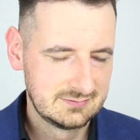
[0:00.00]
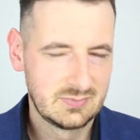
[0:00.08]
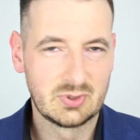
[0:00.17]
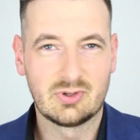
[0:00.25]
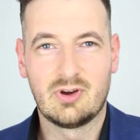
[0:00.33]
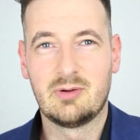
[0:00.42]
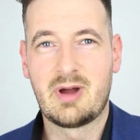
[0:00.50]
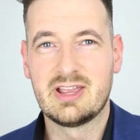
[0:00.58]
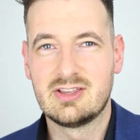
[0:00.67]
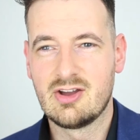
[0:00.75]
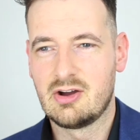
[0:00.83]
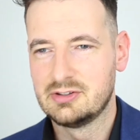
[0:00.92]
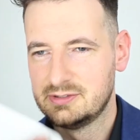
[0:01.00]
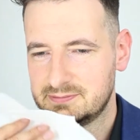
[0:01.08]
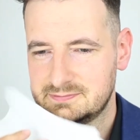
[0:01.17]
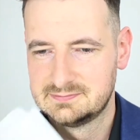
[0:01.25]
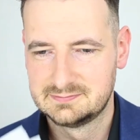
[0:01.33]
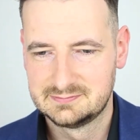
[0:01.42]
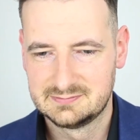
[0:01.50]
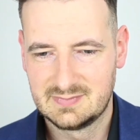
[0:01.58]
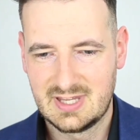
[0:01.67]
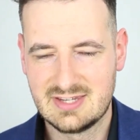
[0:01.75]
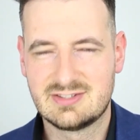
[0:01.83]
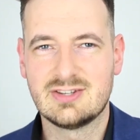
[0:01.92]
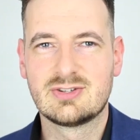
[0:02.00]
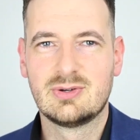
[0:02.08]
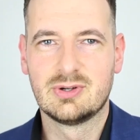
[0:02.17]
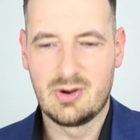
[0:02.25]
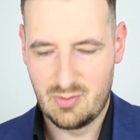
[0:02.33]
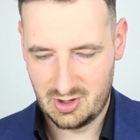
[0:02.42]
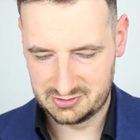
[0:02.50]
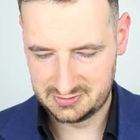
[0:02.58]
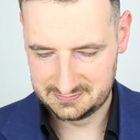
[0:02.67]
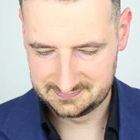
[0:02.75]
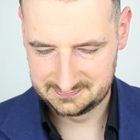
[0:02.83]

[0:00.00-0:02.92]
But oh my God, is this good or what?